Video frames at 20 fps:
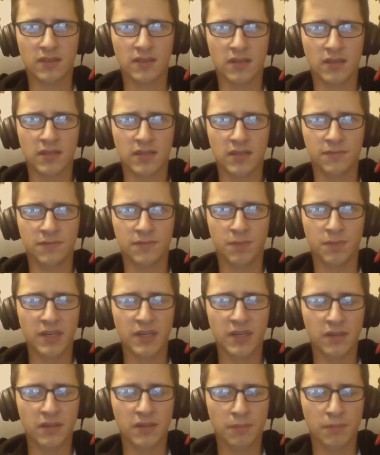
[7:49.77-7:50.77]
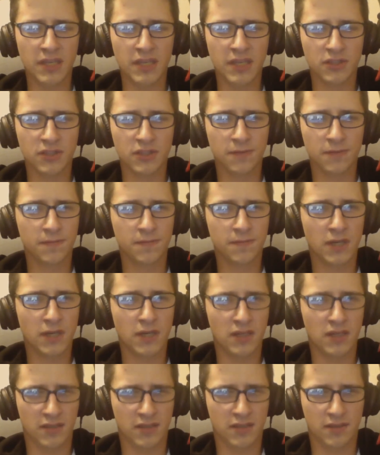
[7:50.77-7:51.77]
I've been in a major
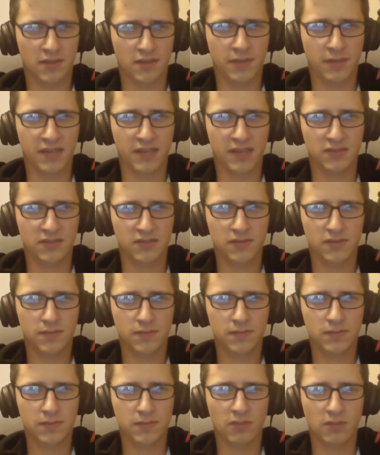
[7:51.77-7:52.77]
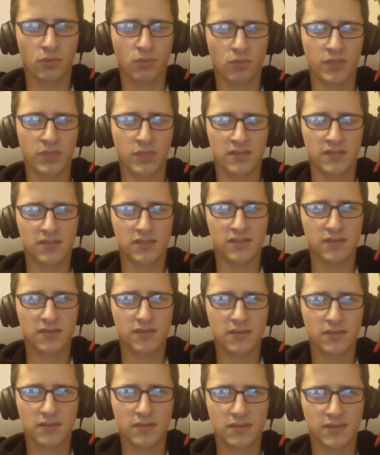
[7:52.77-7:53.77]
fog the past couple weeks,
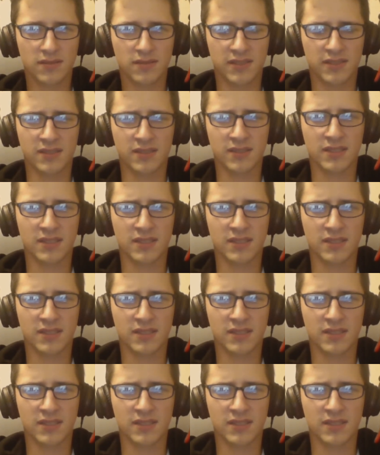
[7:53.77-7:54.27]
and